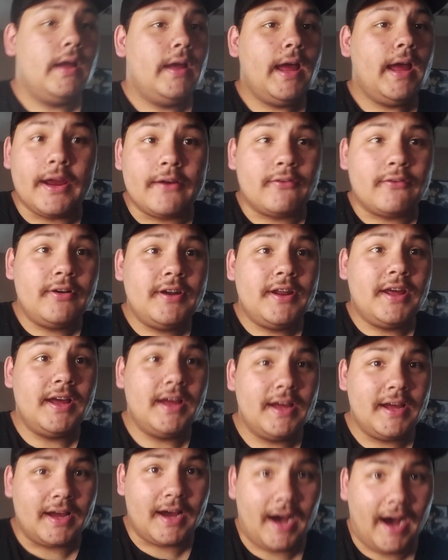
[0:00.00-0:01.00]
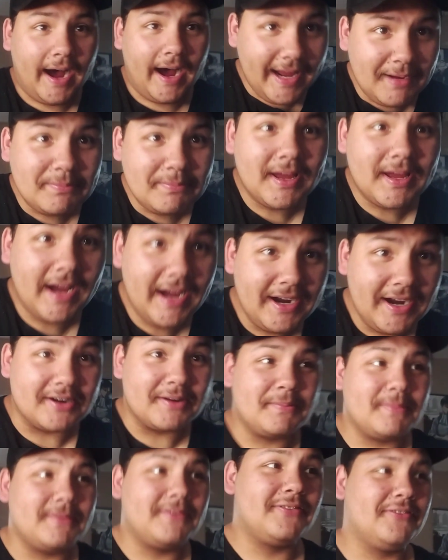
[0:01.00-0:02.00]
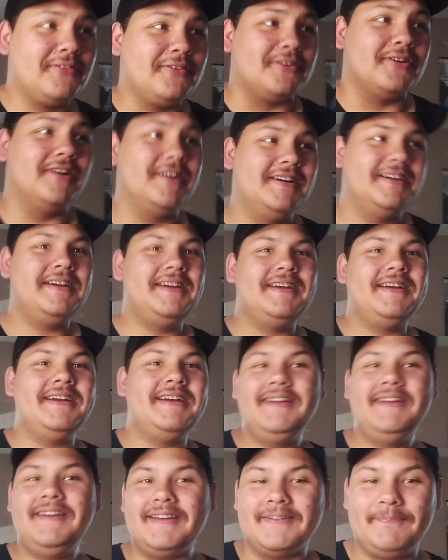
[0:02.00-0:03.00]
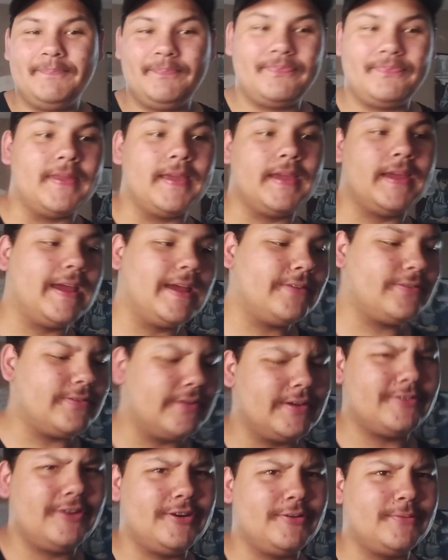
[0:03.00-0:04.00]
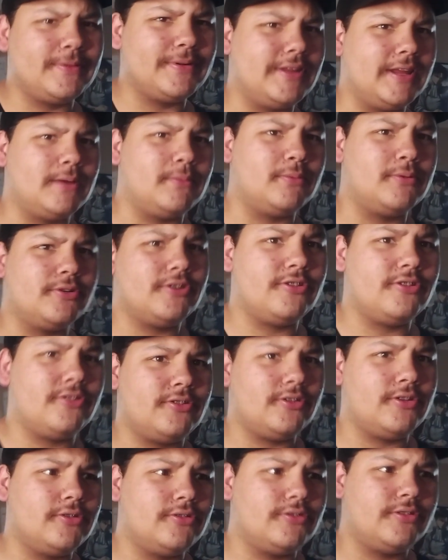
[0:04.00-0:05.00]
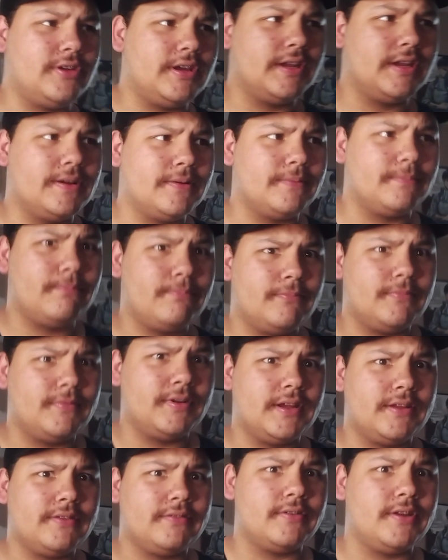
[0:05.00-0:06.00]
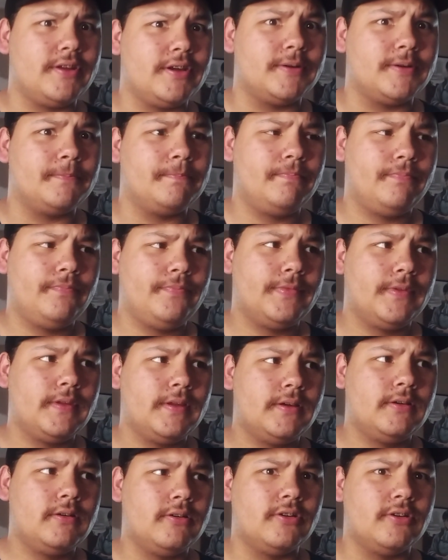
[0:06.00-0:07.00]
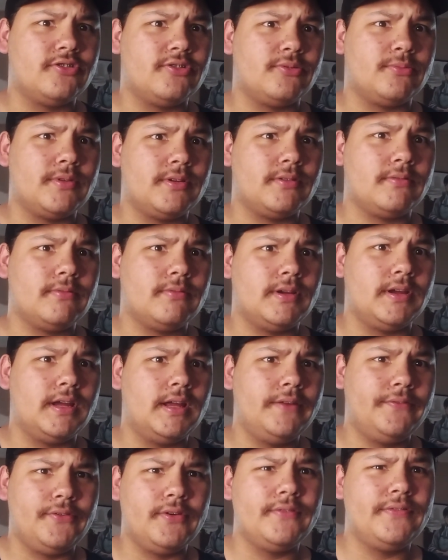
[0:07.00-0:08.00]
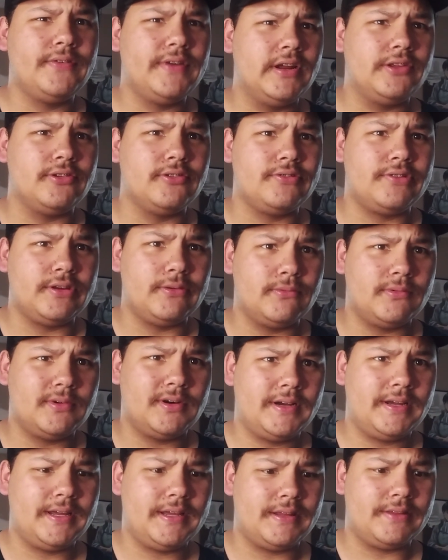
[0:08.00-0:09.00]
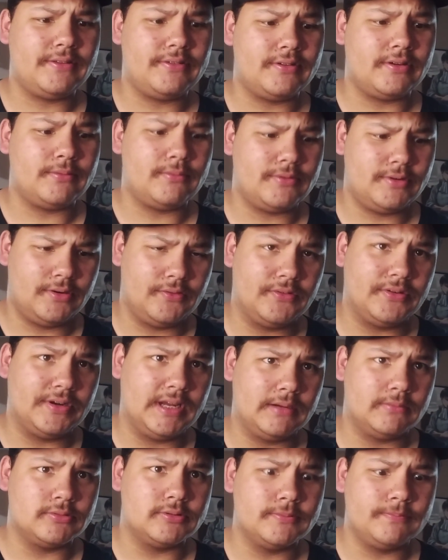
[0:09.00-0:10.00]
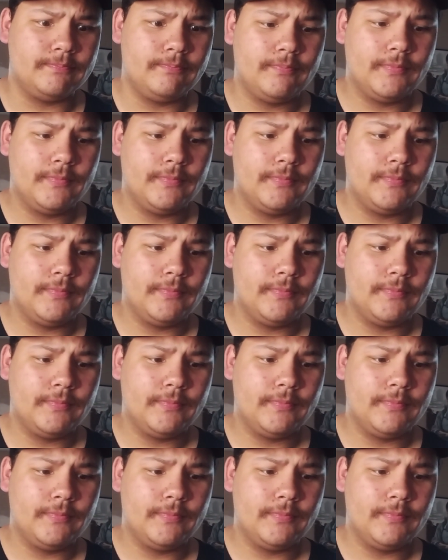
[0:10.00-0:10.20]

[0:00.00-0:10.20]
Hey everyone, I am tired, I am for yes, I jam my table as you see in a next video or something. And if you videos you see why it's on a different table.